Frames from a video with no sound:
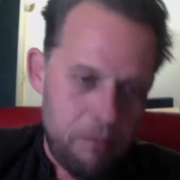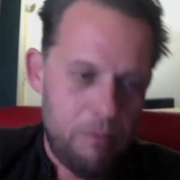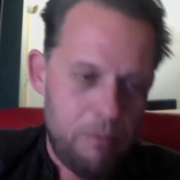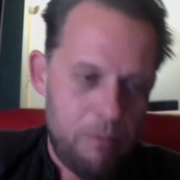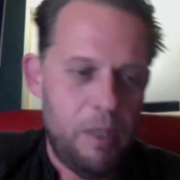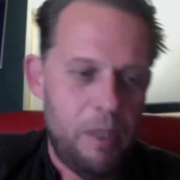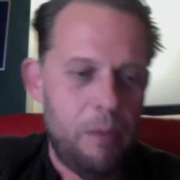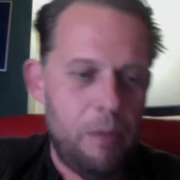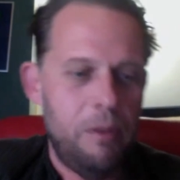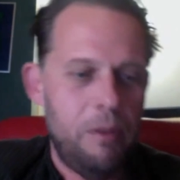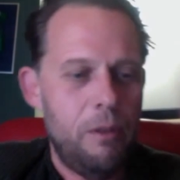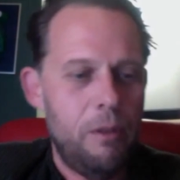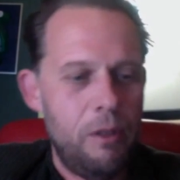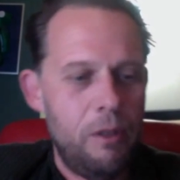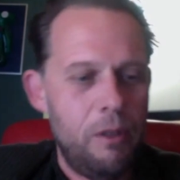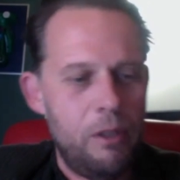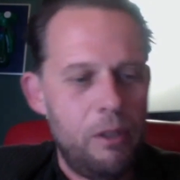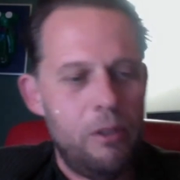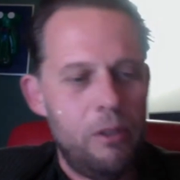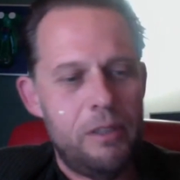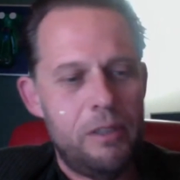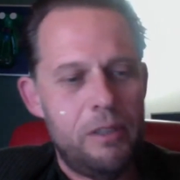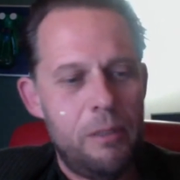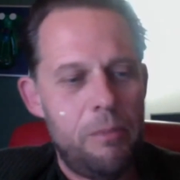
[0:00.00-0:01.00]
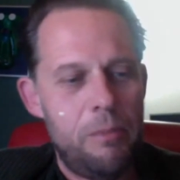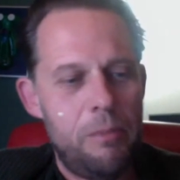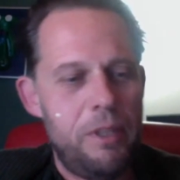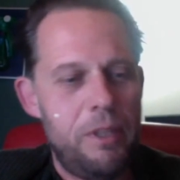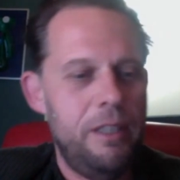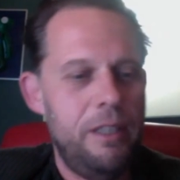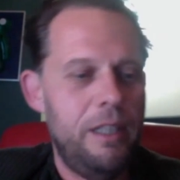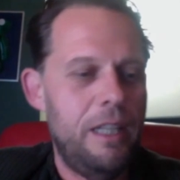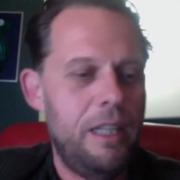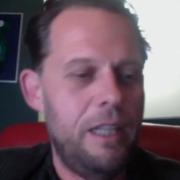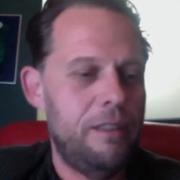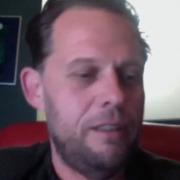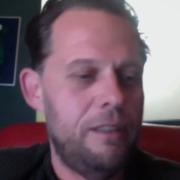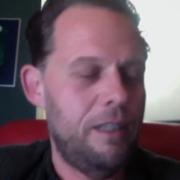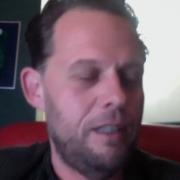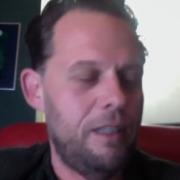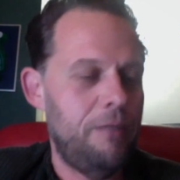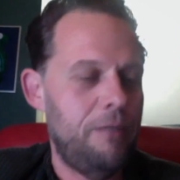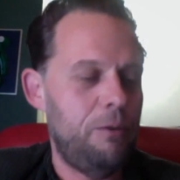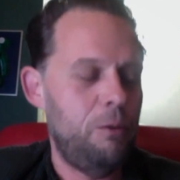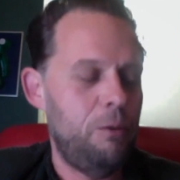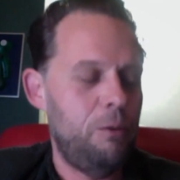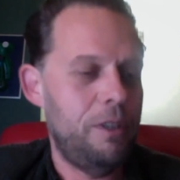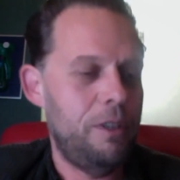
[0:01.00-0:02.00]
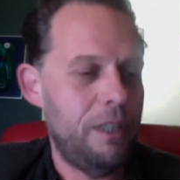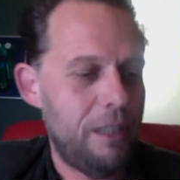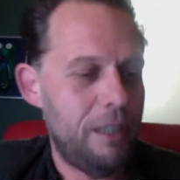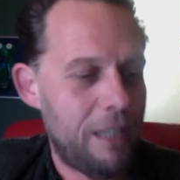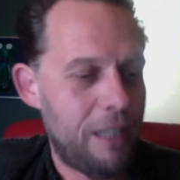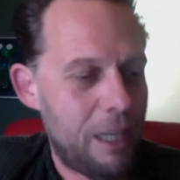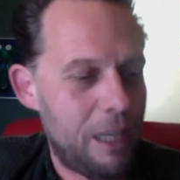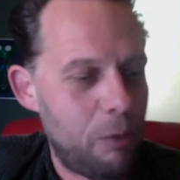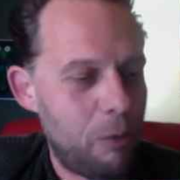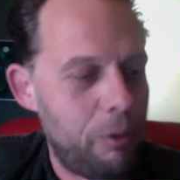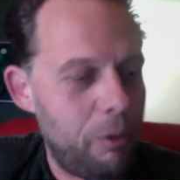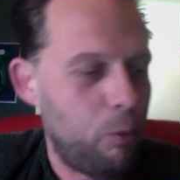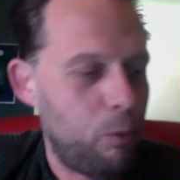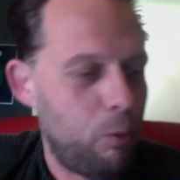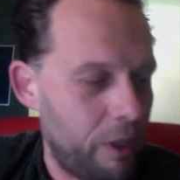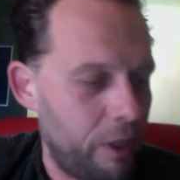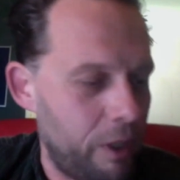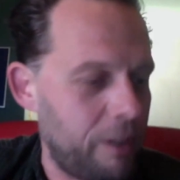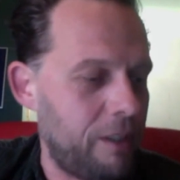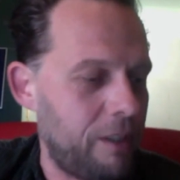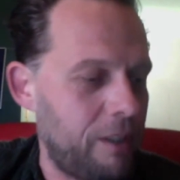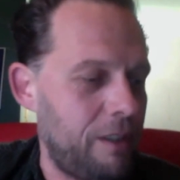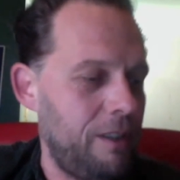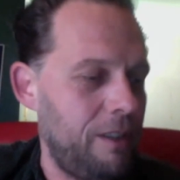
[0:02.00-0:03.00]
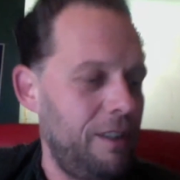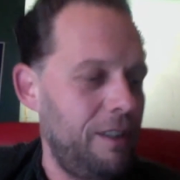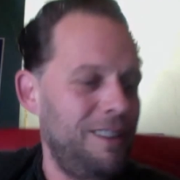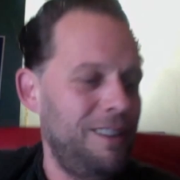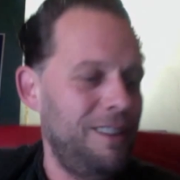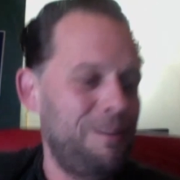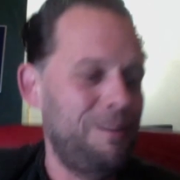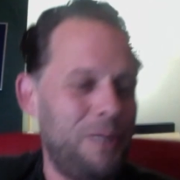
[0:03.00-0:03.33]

maybe, oh no, somebody else has to tell how it works